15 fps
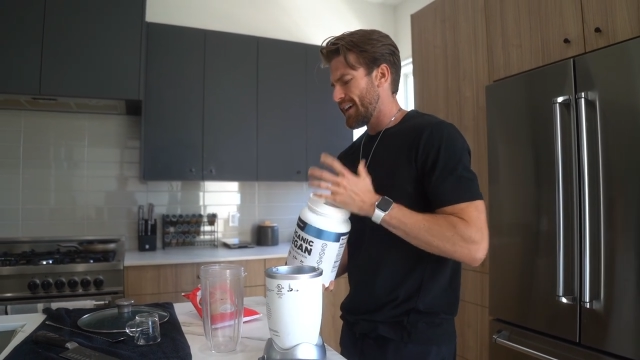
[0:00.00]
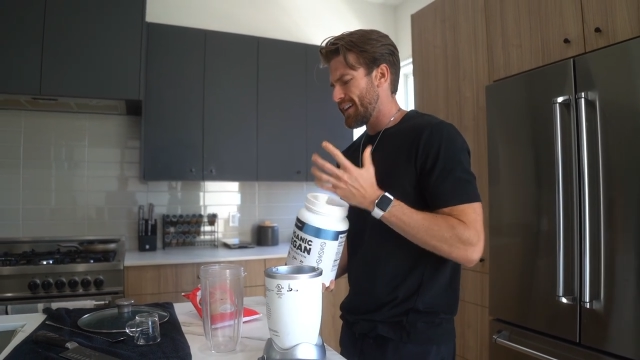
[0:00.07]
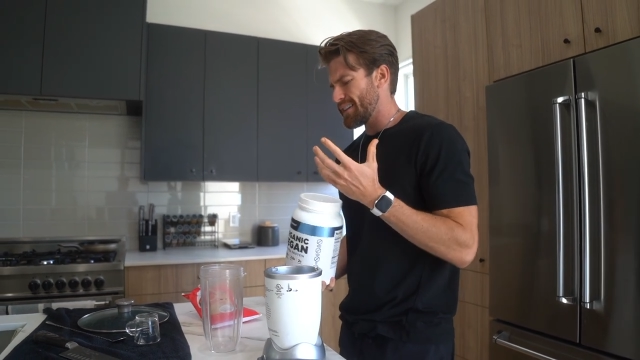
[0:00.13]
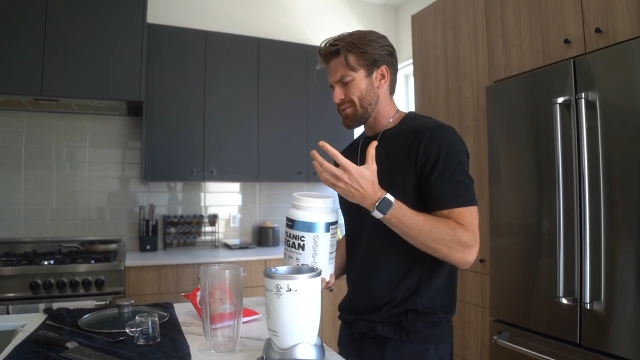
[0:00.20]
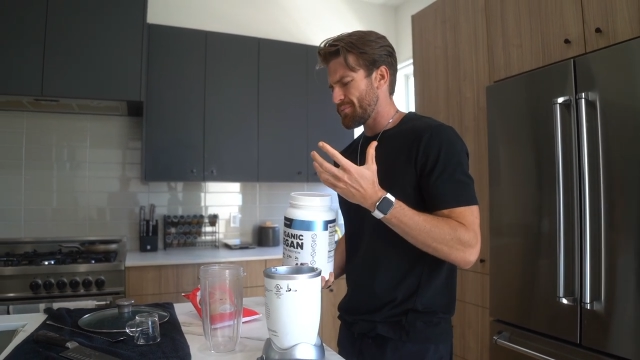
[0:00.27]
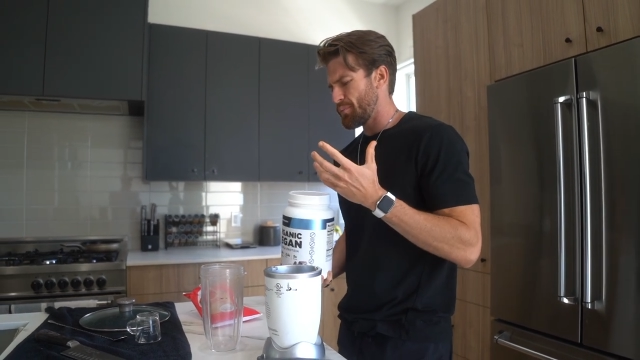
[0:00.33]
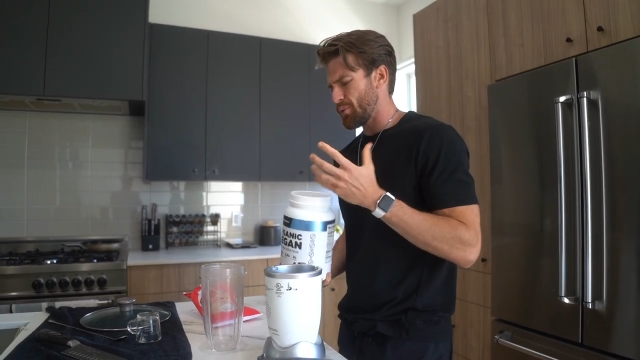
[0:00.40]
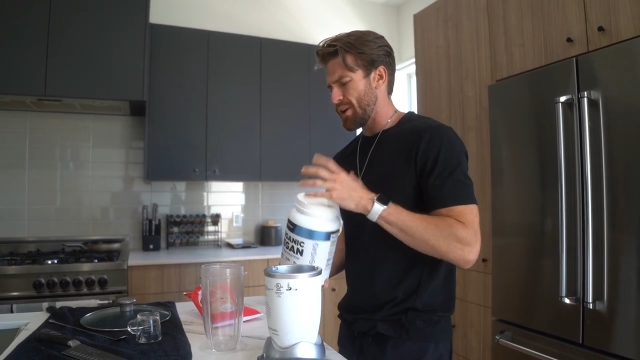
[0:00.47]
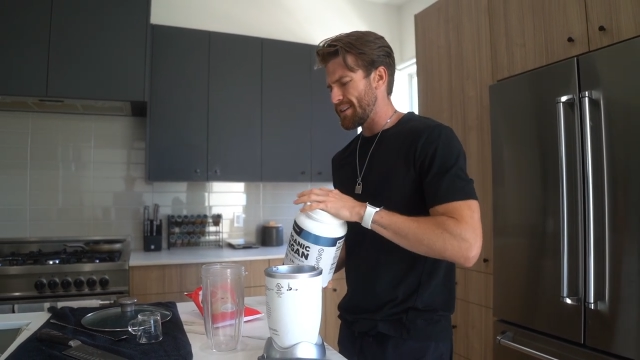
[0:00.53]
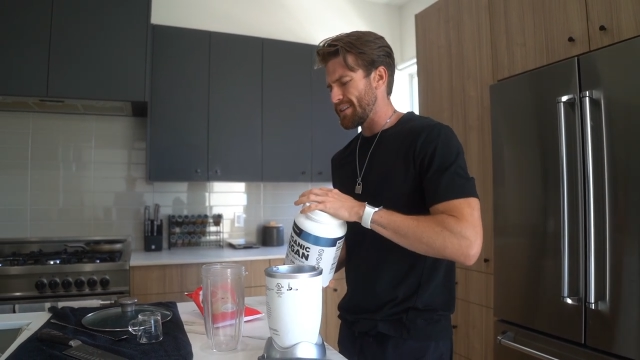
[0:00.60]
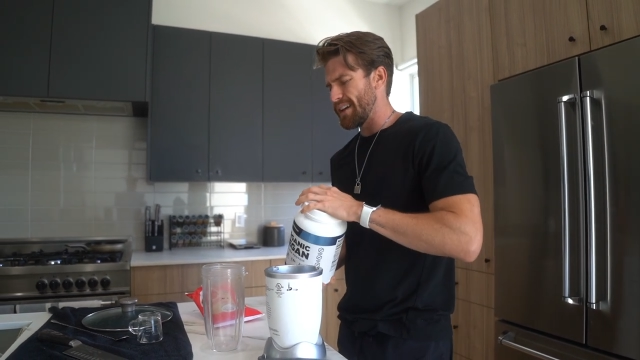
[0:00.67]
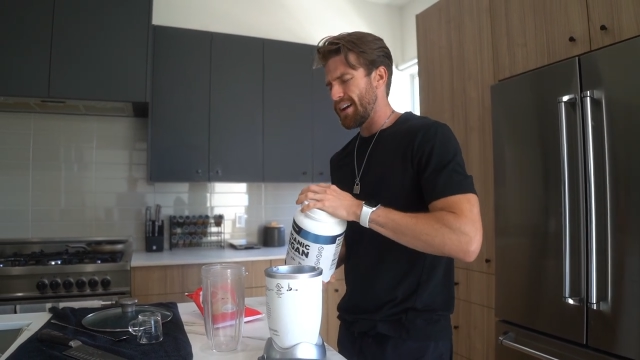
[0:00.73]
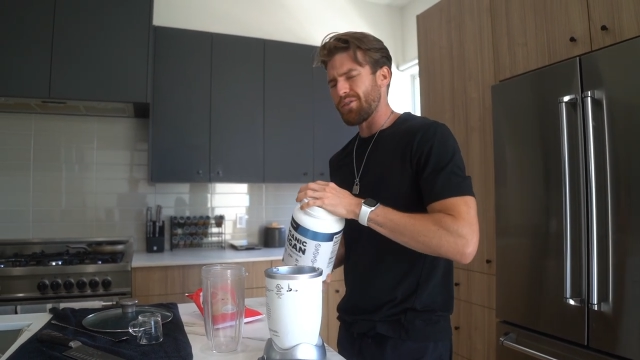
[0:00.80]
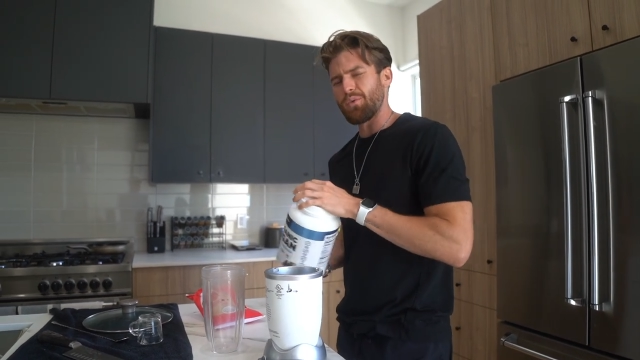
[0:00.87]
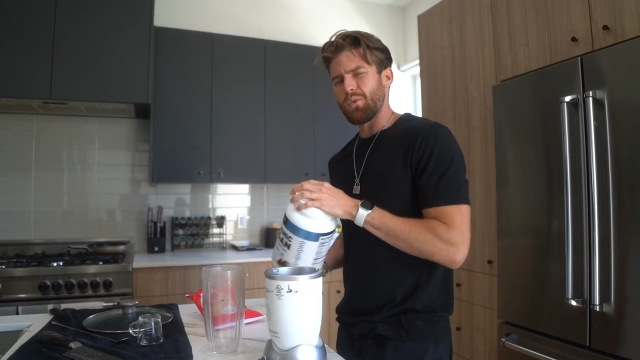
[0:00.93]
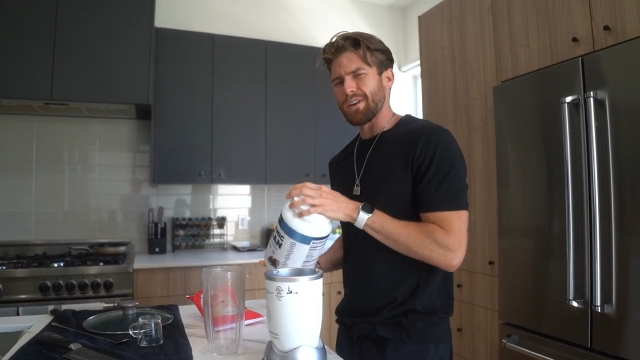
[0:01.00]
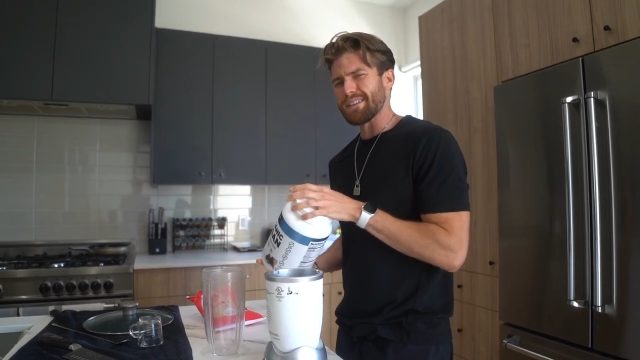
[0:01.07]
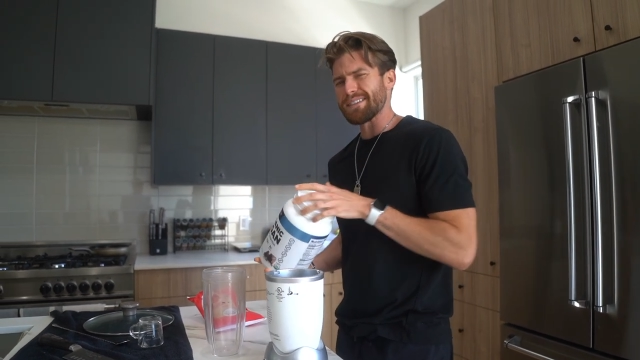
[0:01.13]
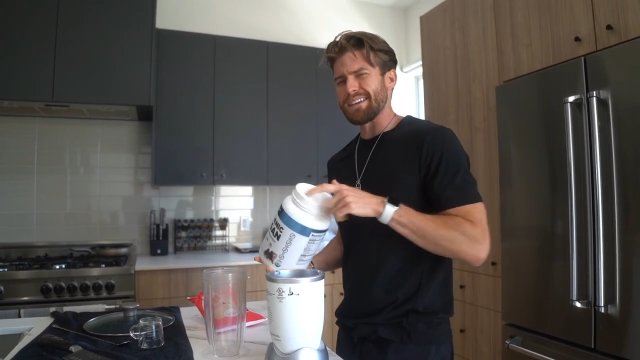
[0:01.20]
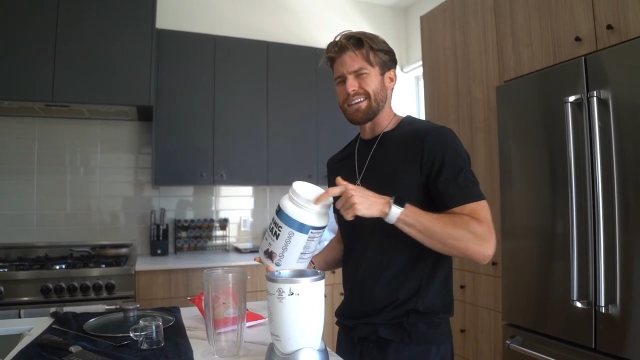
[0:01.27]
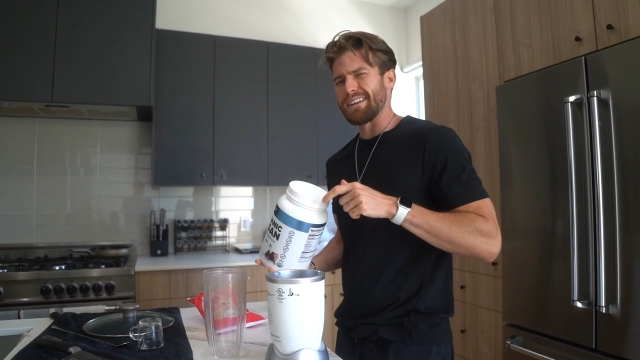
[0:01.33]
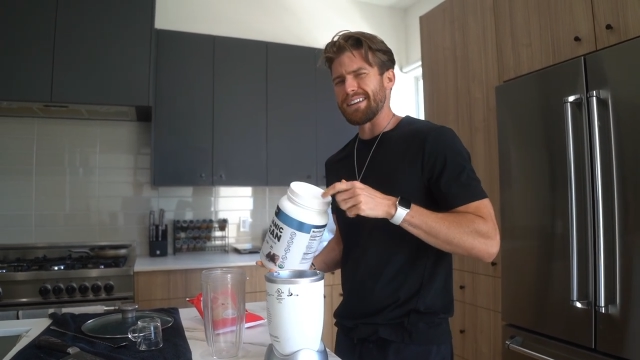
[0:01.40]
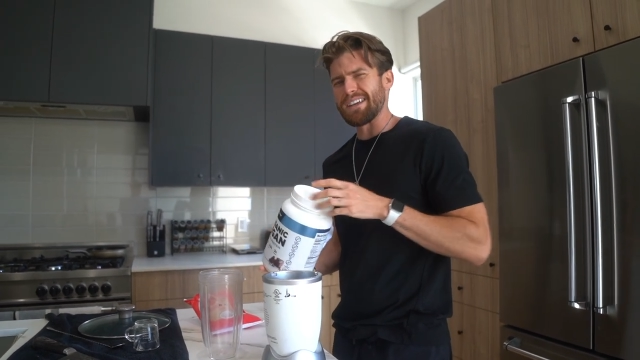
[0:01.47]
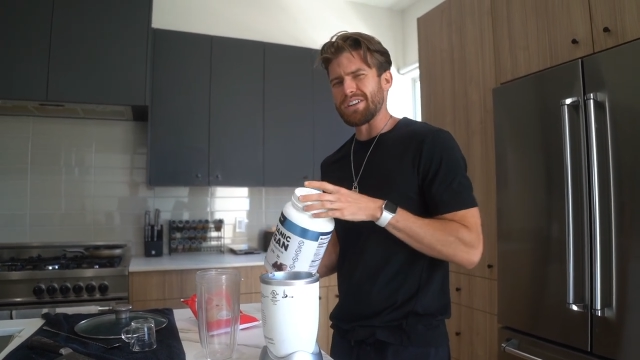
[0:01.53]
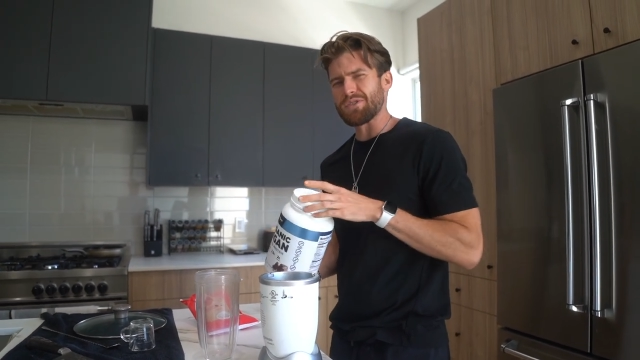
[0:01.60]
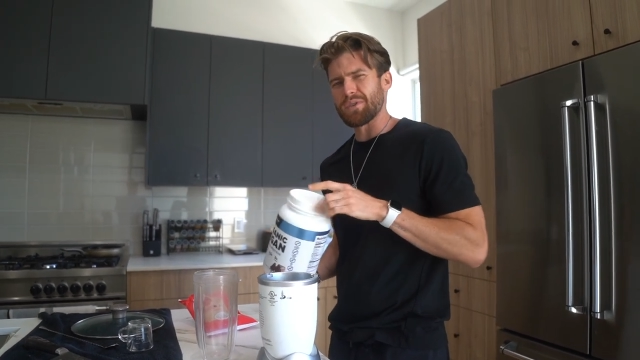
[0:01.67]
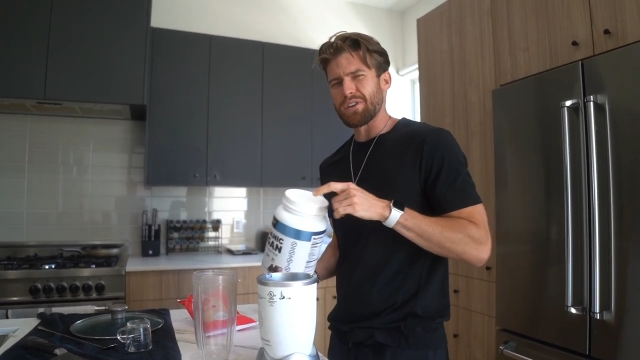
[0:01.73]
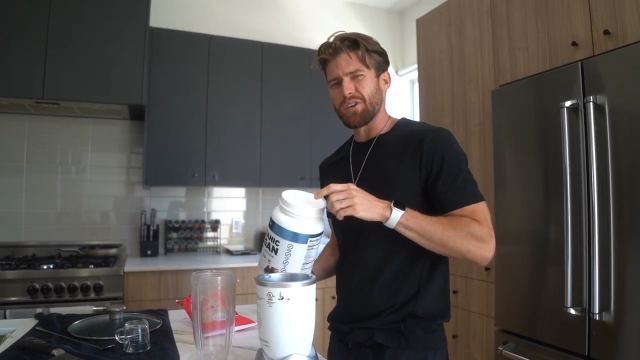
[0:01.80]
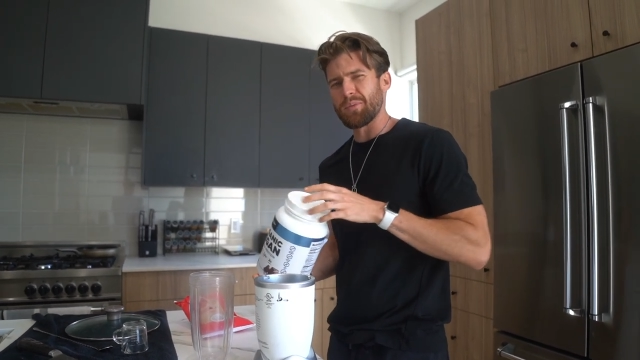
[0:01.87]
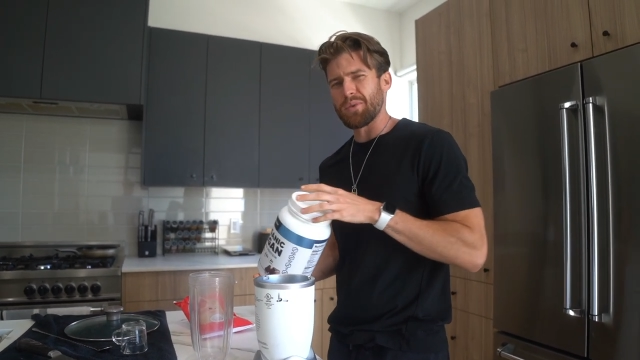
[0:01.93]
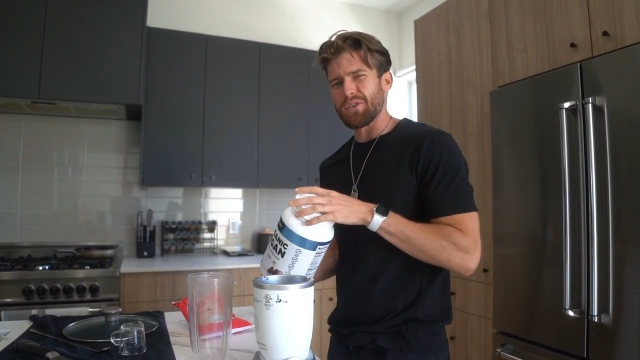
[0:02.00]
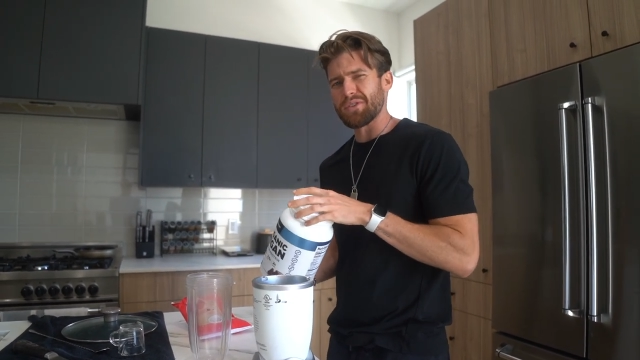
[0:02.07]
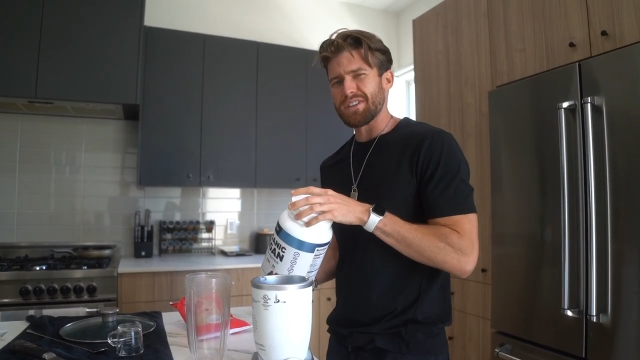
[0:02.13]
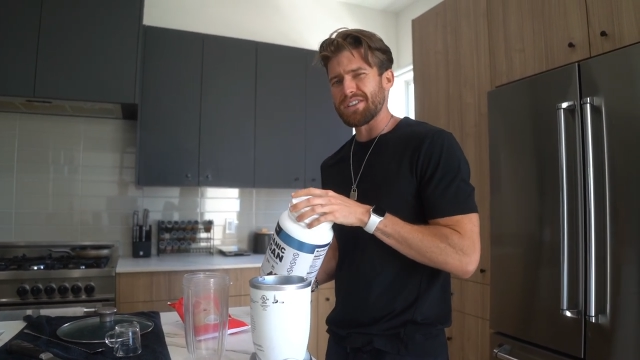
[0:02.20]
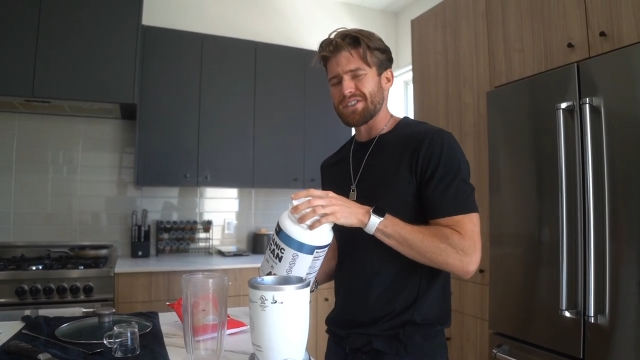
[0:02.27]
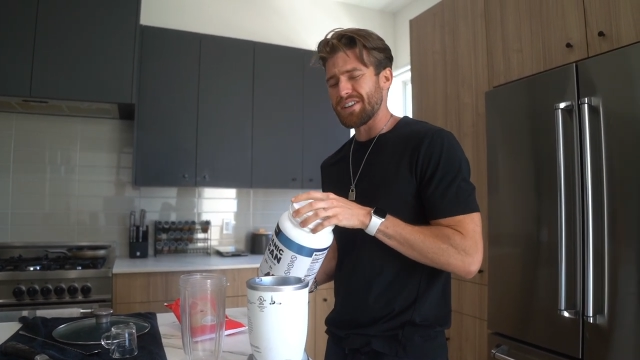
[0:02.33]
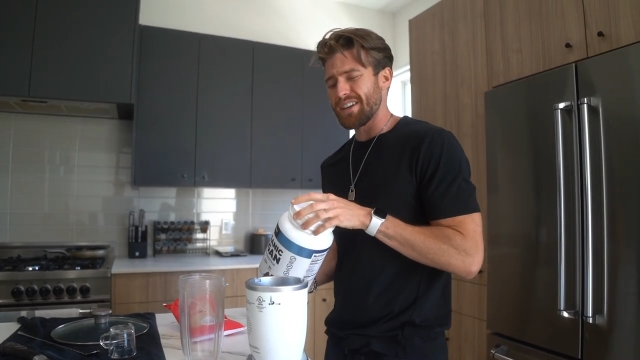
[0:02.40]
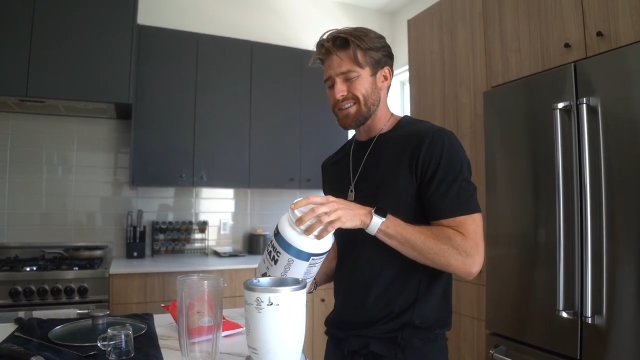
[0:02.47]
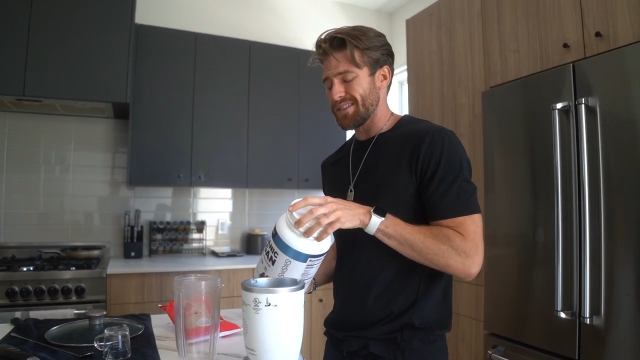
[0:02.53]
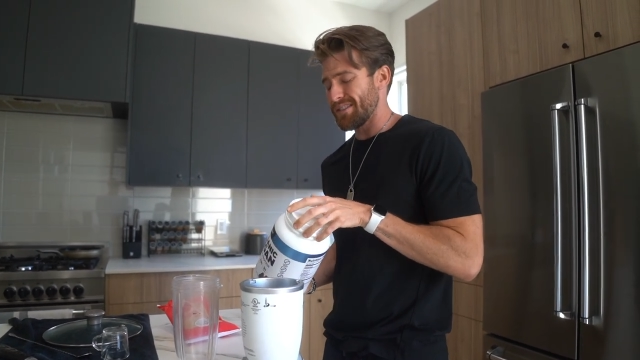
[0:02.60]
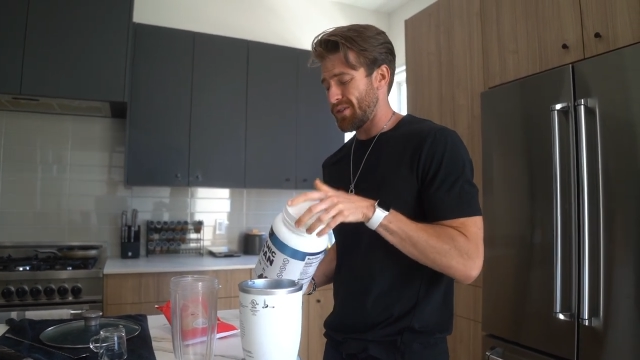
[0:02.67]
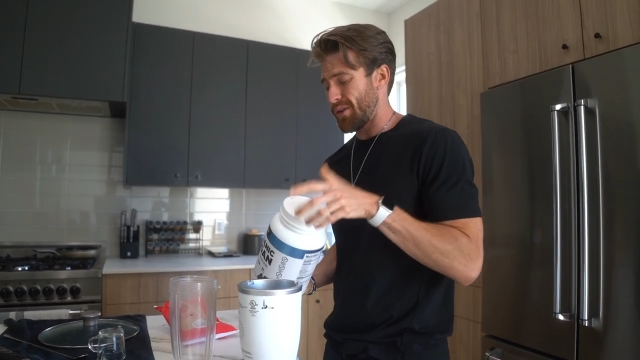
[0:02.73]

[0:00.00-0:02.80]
It doesn't break down what's in each one of their protein shakes,